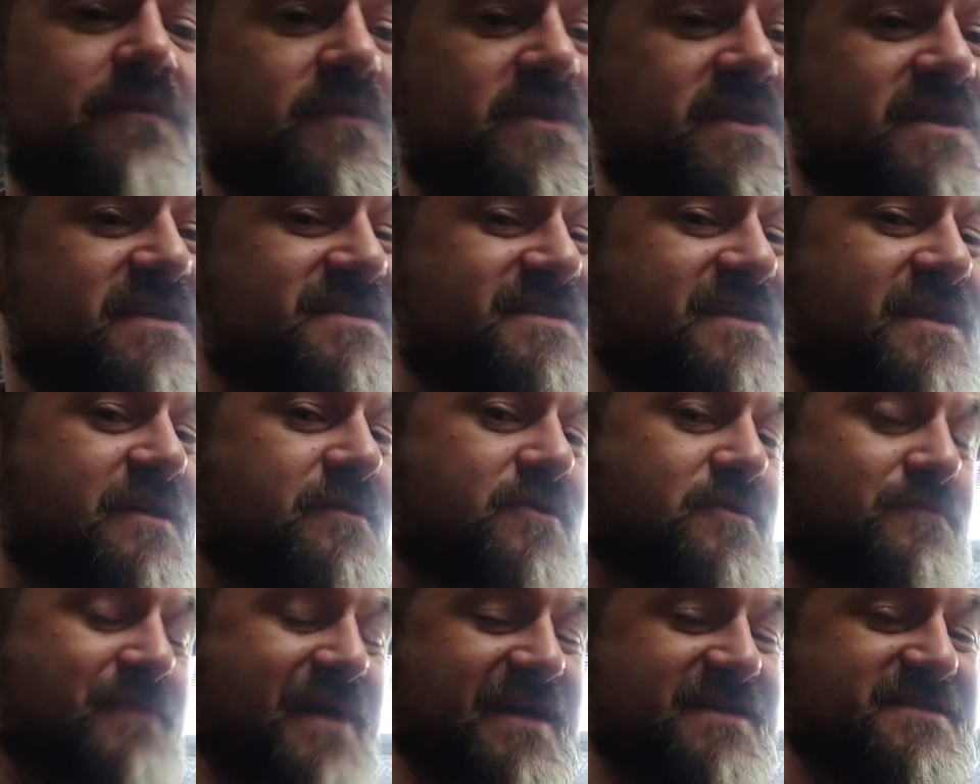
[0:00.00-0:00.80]
need to keep
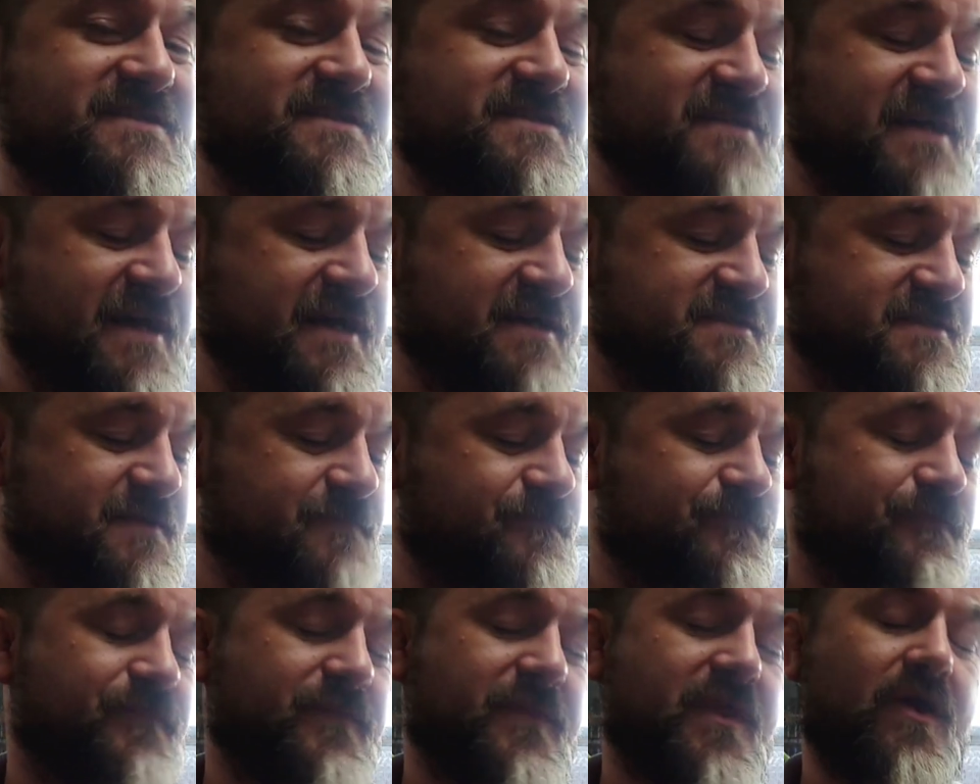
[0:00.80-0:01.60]
them exercising.
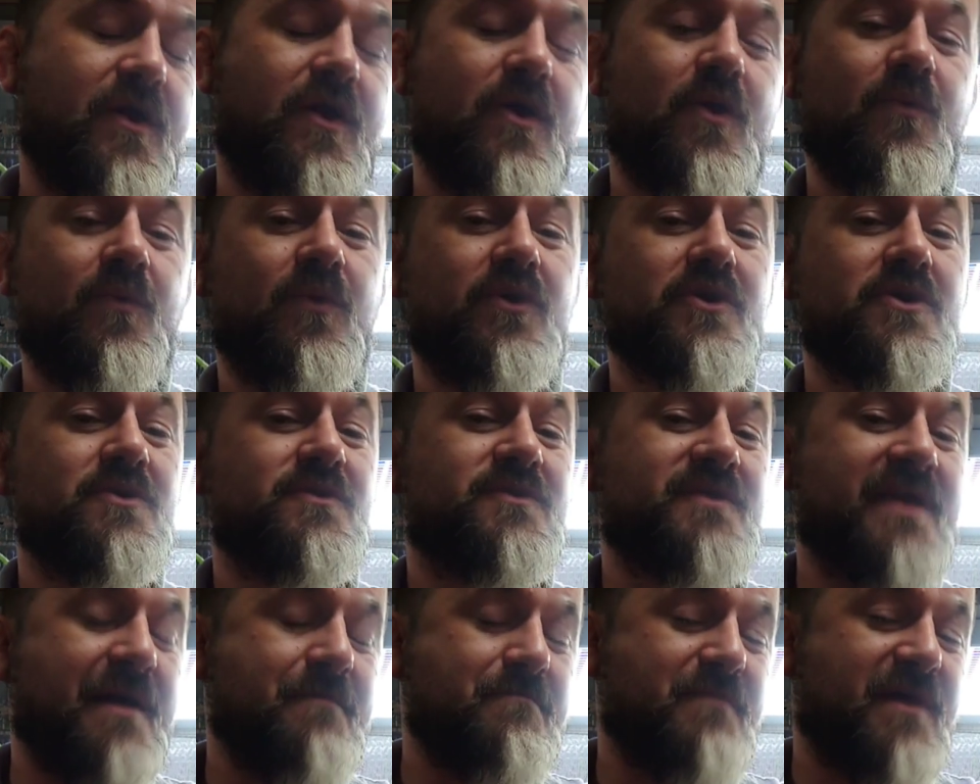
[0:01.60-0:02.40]
What you
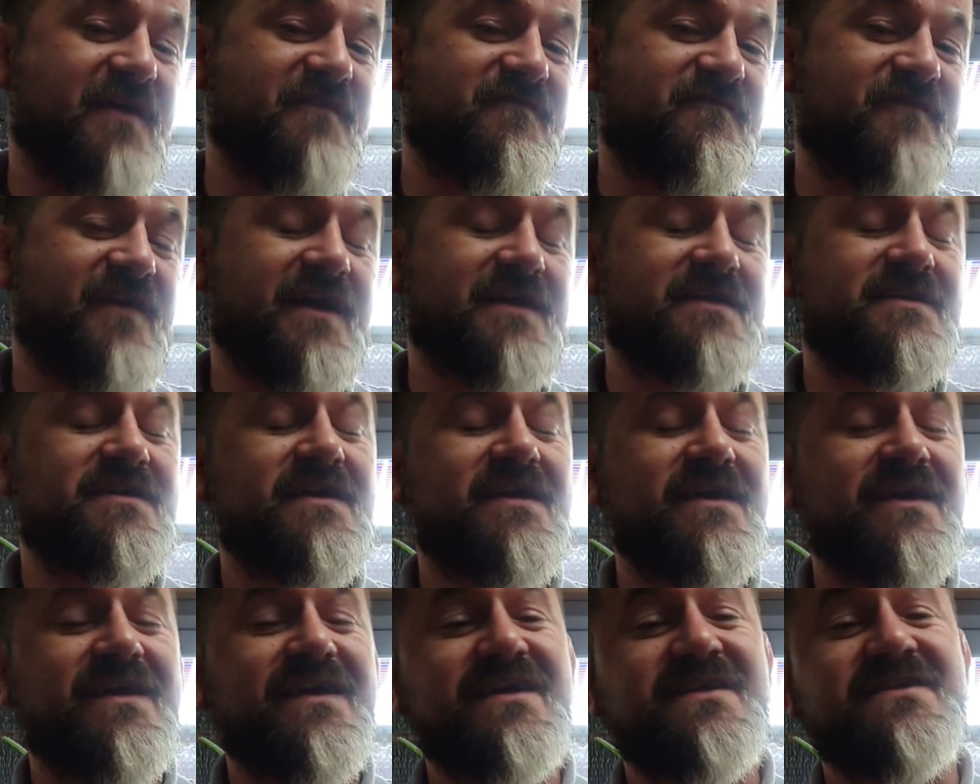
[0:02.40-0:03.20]
then might find
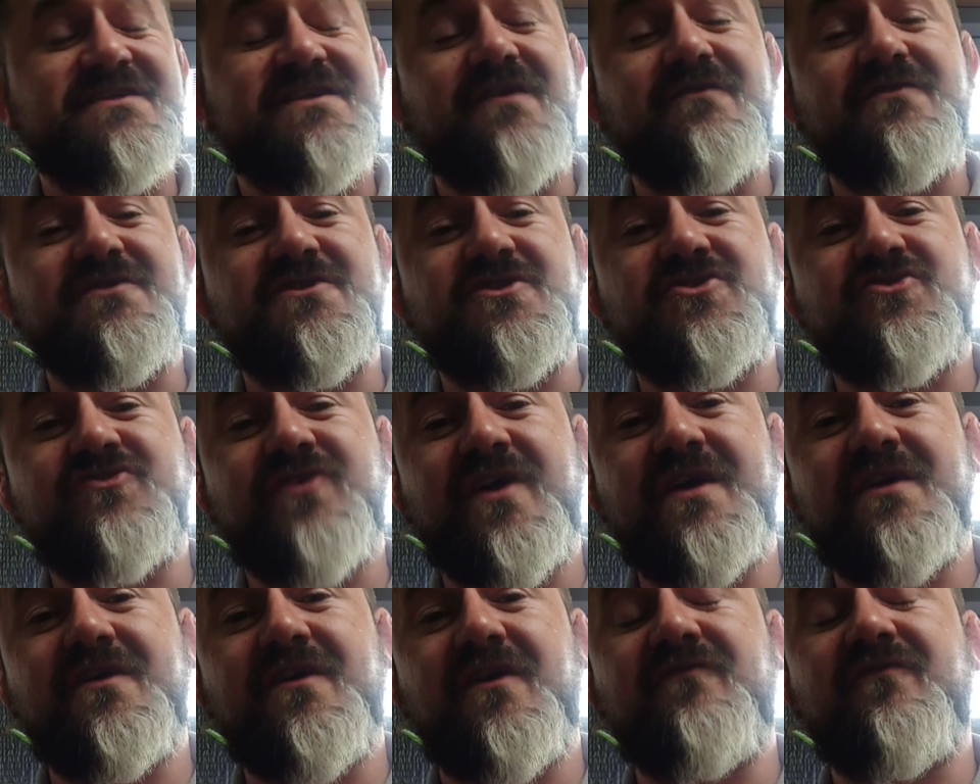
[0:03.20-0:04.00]
is there is a
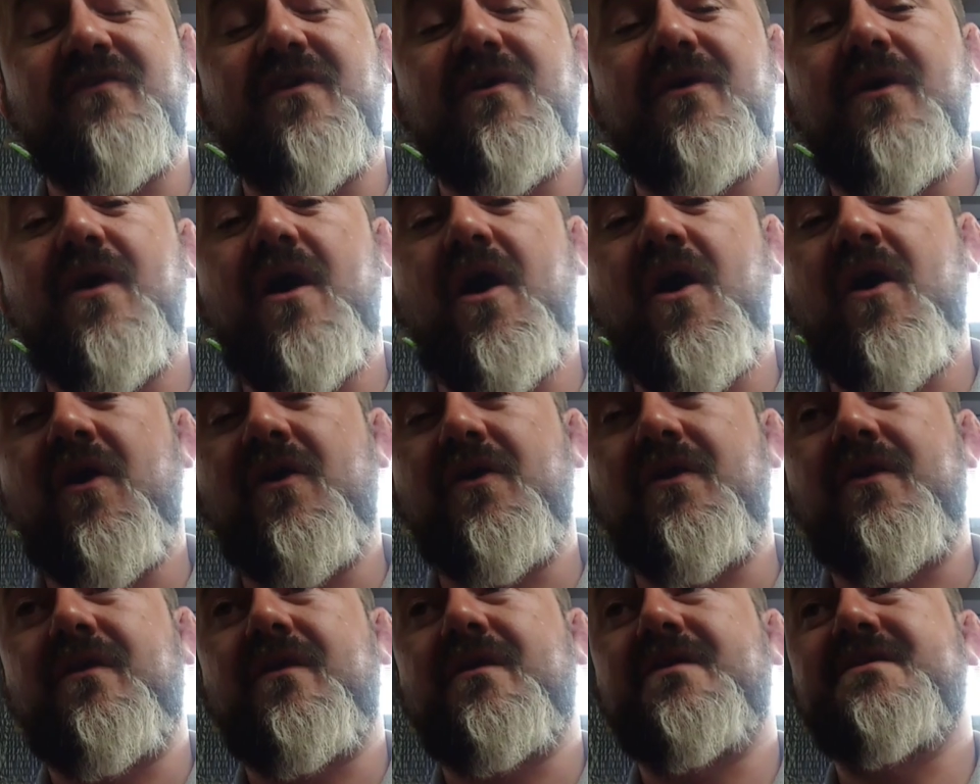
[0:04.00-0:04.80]
trade-off
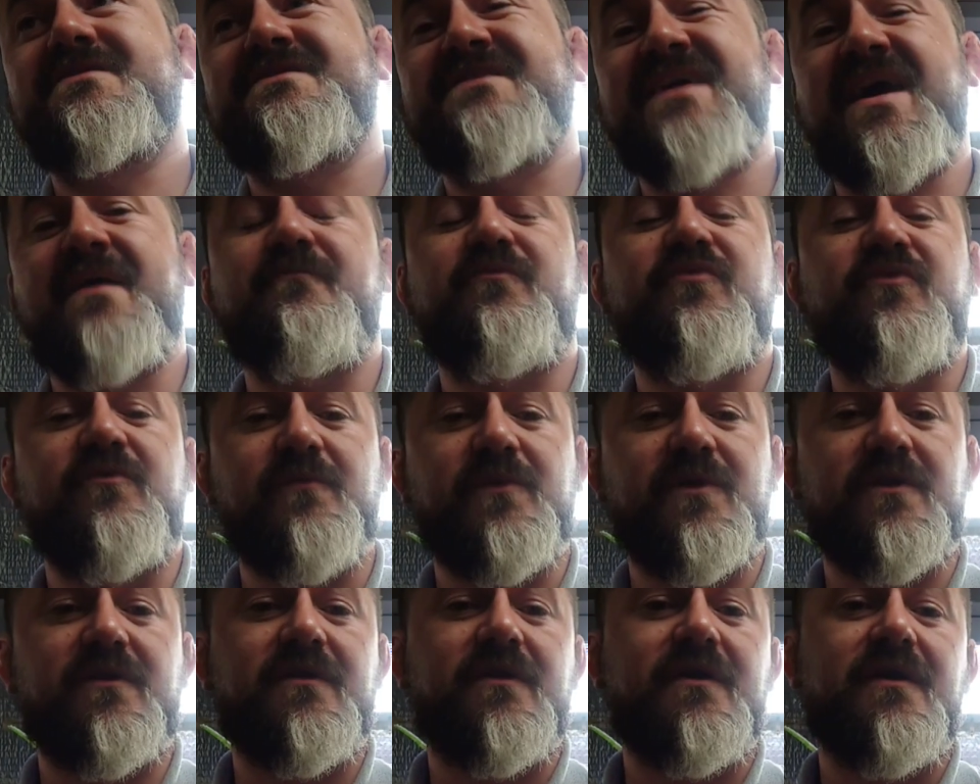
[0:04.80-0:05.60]
on
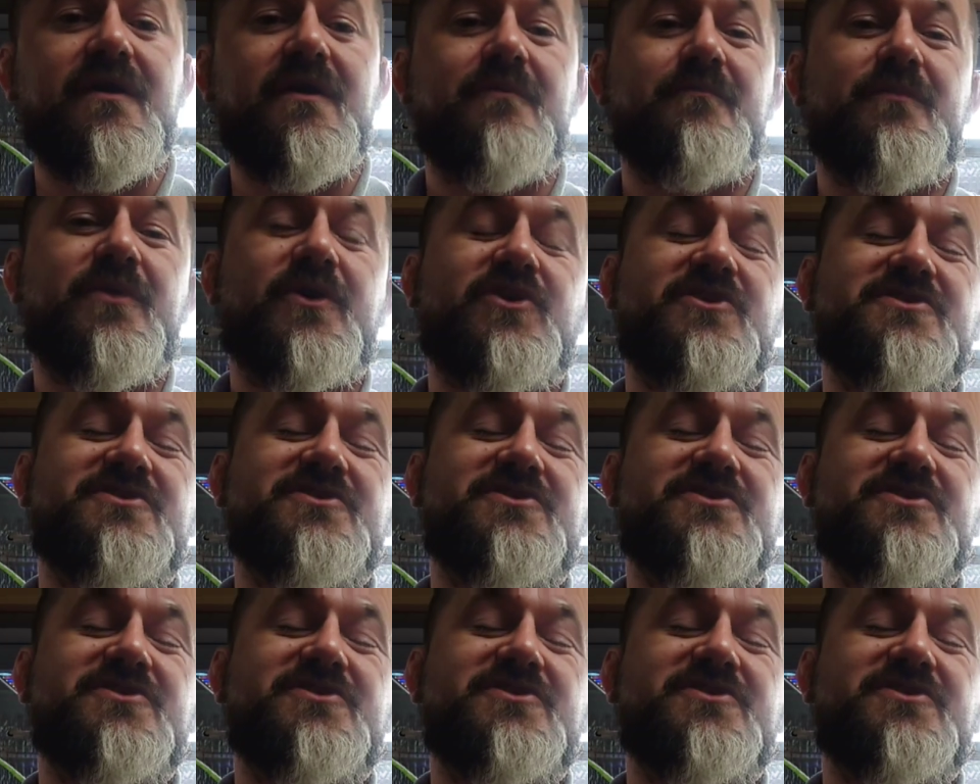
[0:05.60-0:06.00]
temperament, because